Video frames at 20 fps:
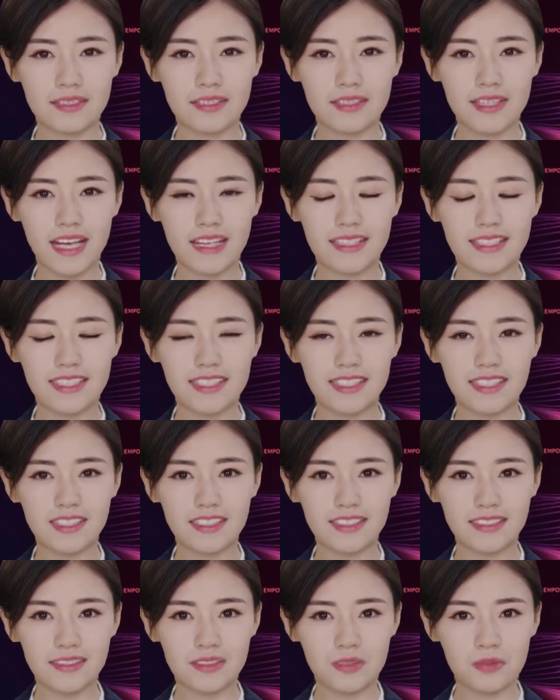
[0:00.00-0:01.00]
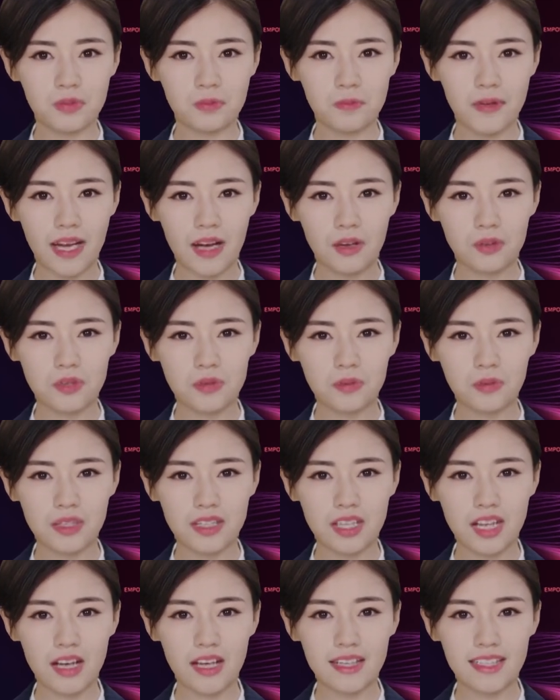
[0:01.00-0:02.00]
That is, you value
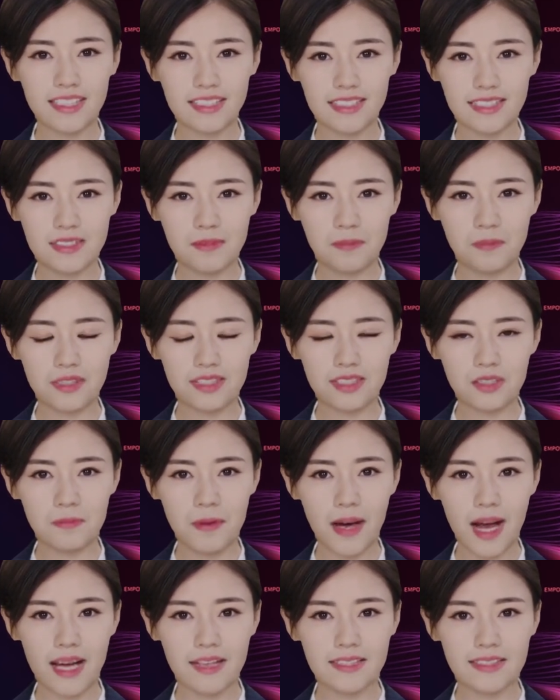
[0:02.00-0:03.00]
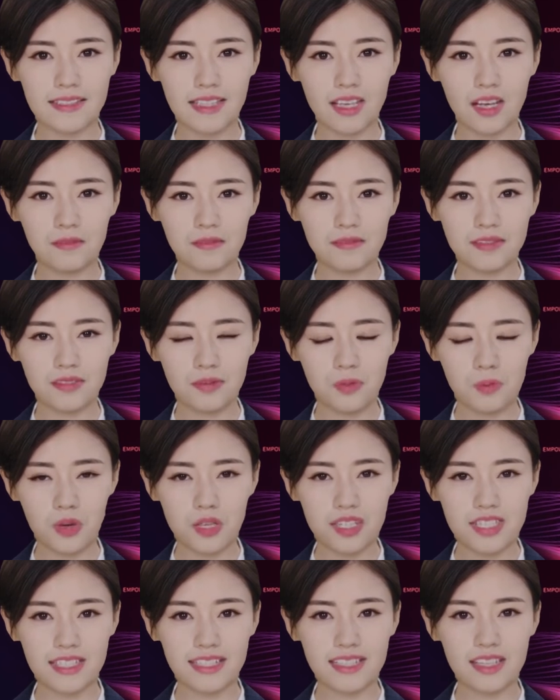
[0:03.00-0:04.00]
the target separately by itself,
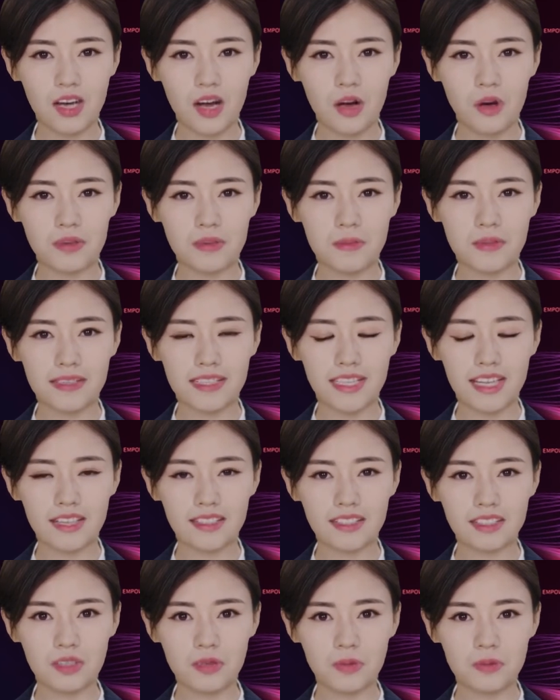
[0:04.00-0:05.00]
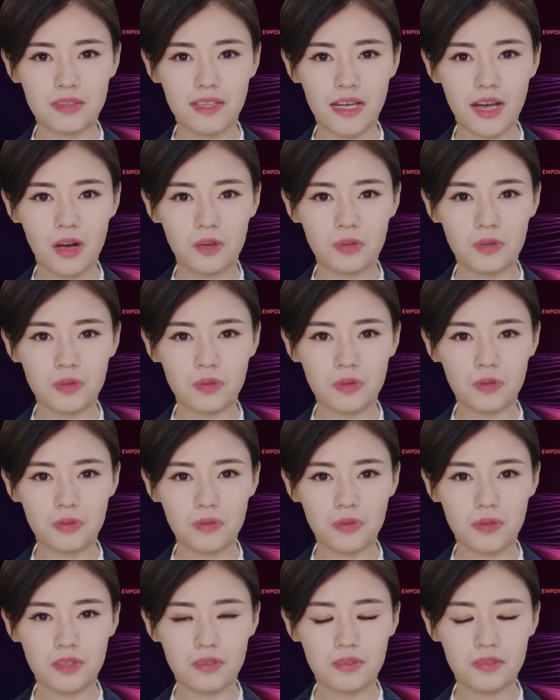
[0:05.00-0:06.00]
which is called the standalone
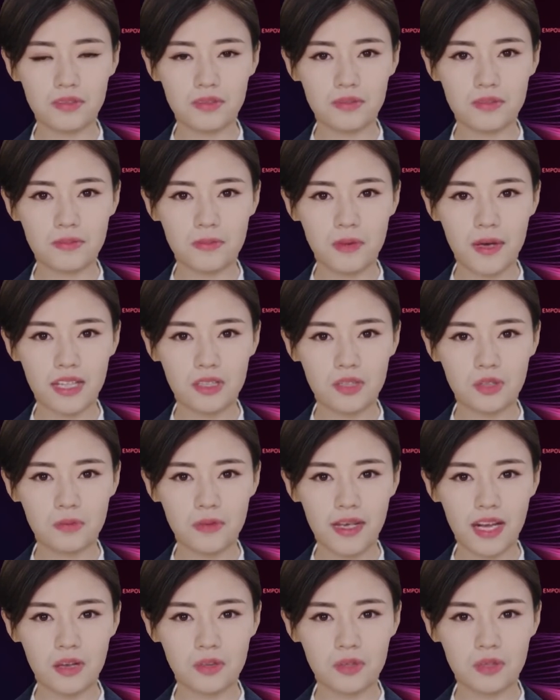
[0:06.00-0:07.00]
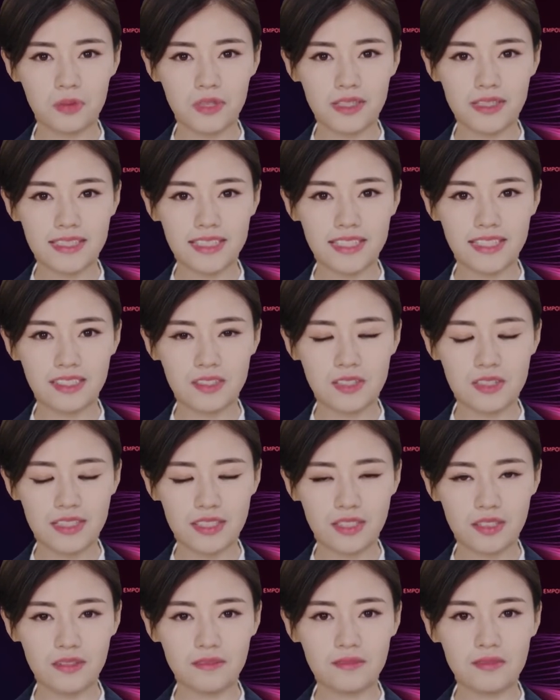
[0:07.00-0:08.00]
value. Then you value the
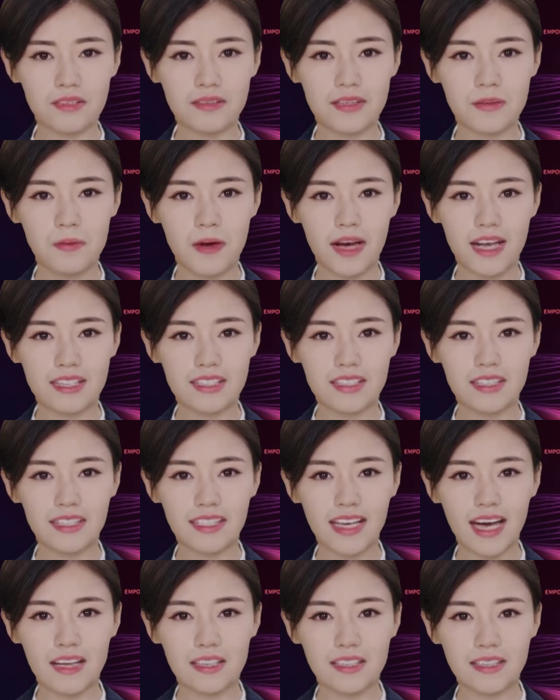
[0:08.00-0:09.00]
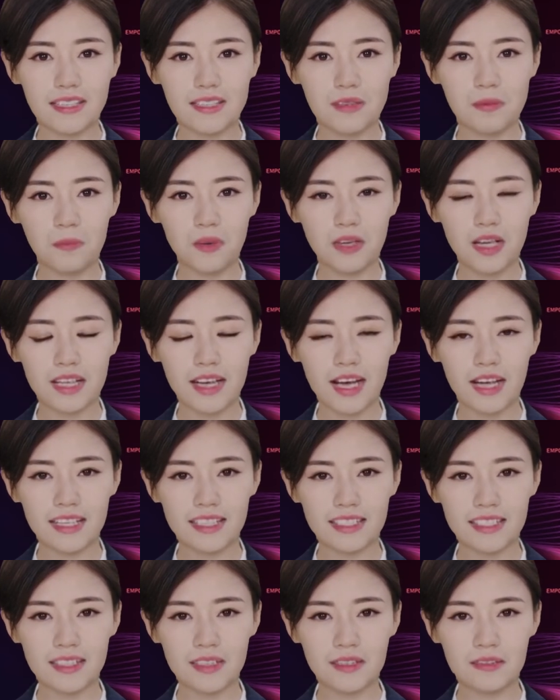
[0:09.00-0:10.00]
synergy from the margin as a separate
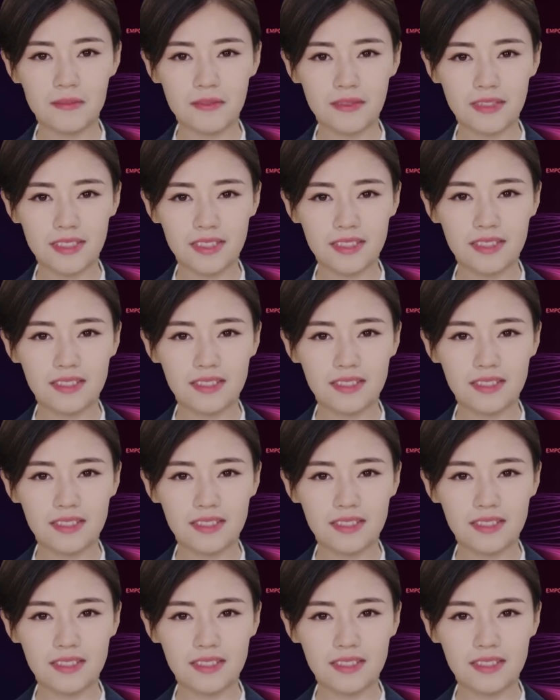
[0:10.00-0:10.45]
item.